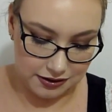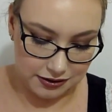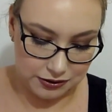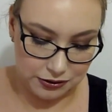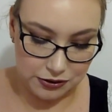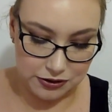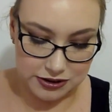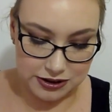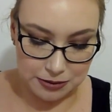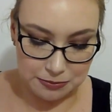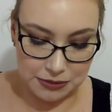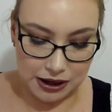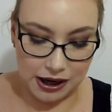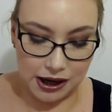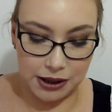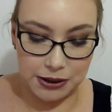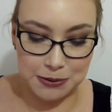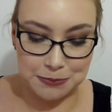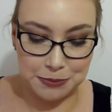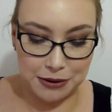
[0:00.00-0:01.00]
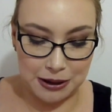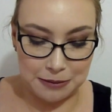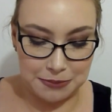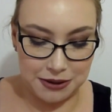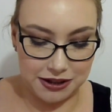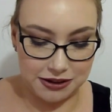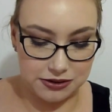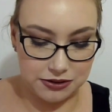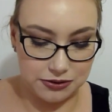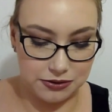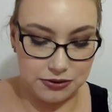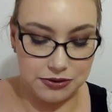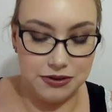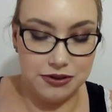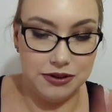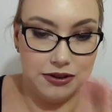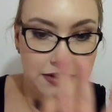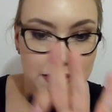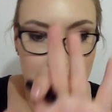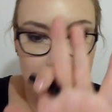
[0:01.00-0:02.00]
Used up my other brow pencil
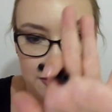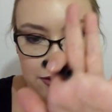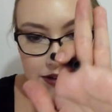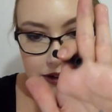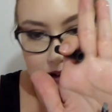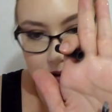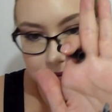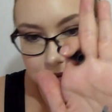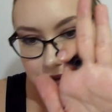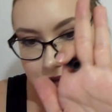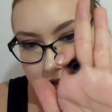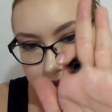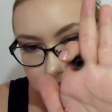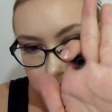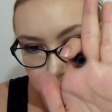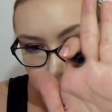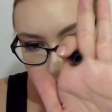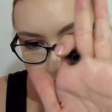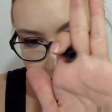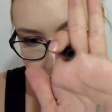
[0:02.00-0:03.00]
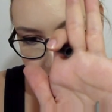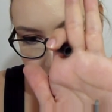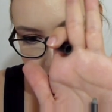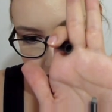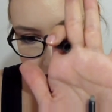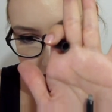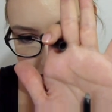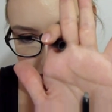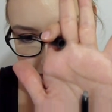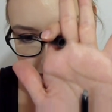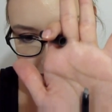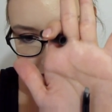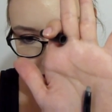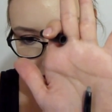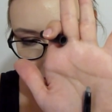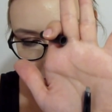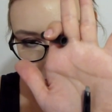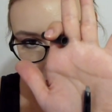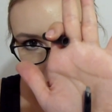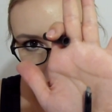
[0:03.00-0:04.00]
that I was using with it. That is
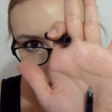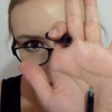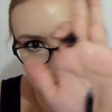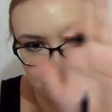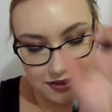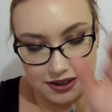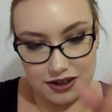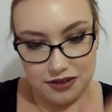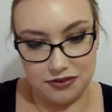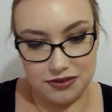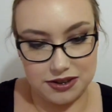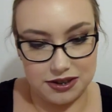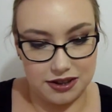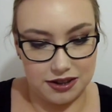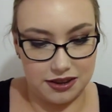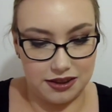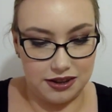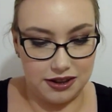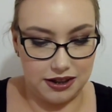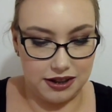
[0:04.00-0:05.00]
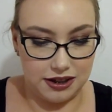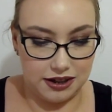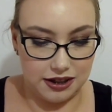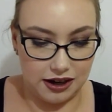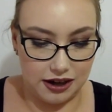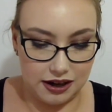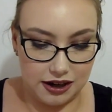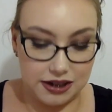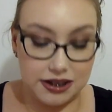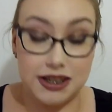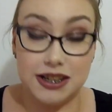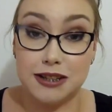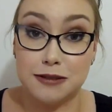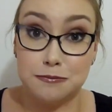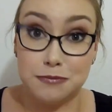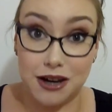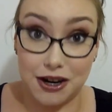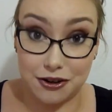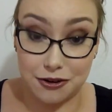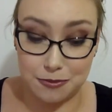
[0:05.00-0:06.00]
how much I have left. The NYX
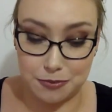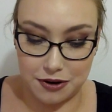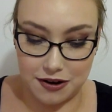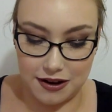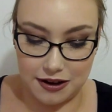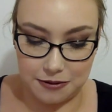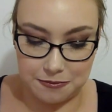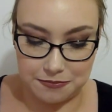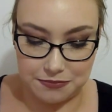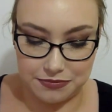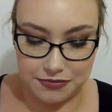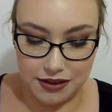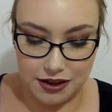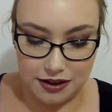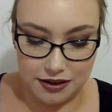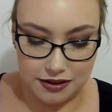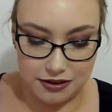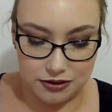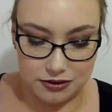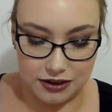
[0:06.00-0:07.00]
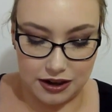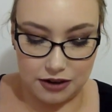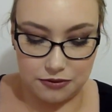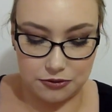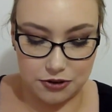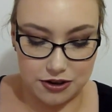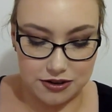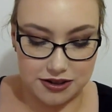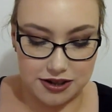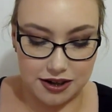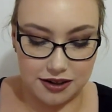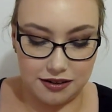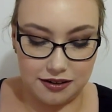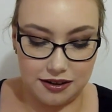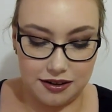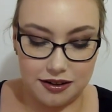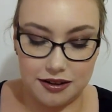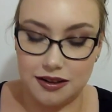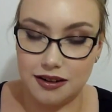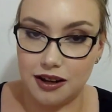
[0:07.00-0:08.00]
Micro Brow. So I have rotated
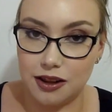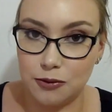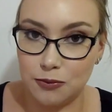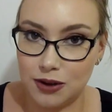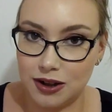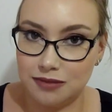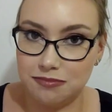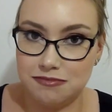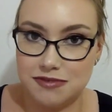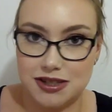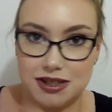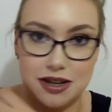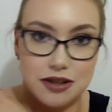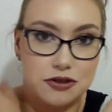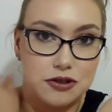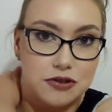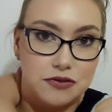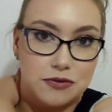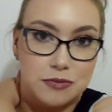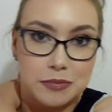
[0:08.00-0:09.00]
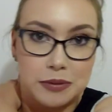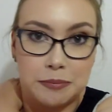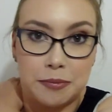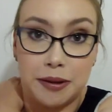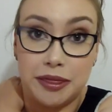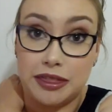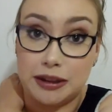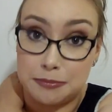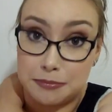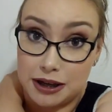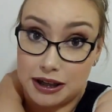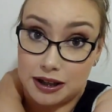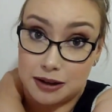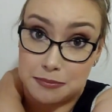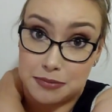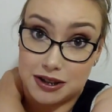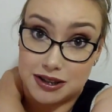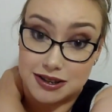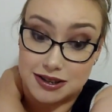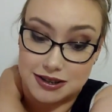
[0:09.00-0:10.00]
in another one. Stay tuned for my monthly makeup
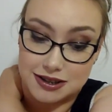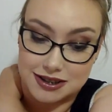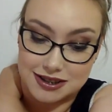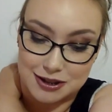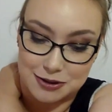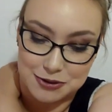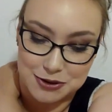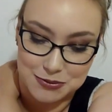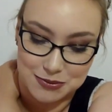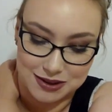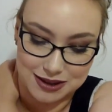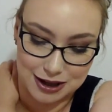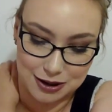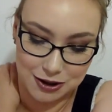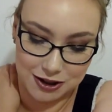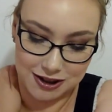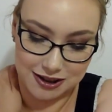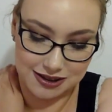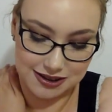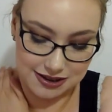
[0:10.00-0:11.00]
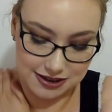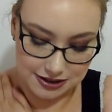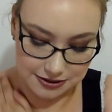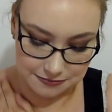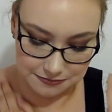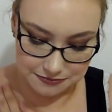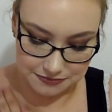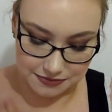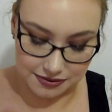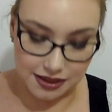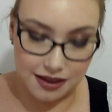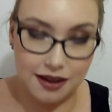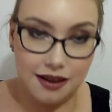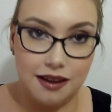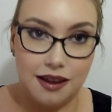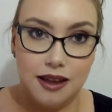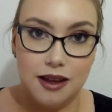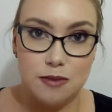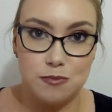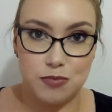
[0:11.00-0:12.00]
basket to see which one that is.
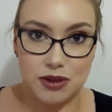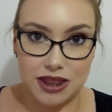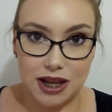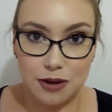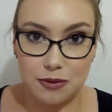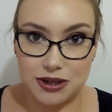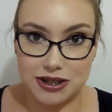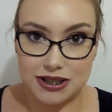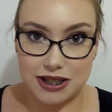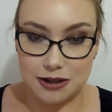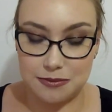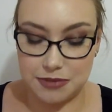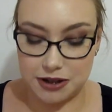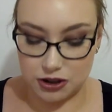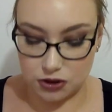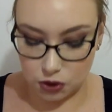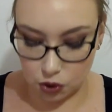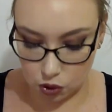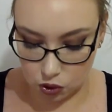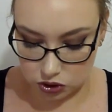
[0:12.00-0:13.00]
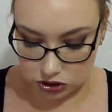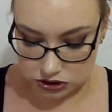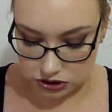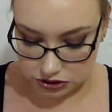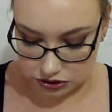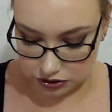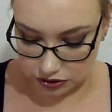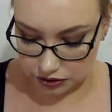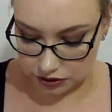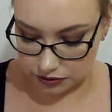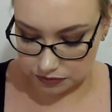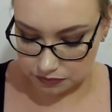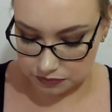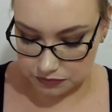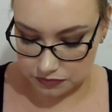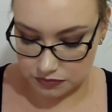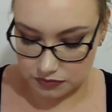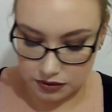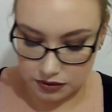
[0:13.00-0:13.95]
But that one's going to be gone soon.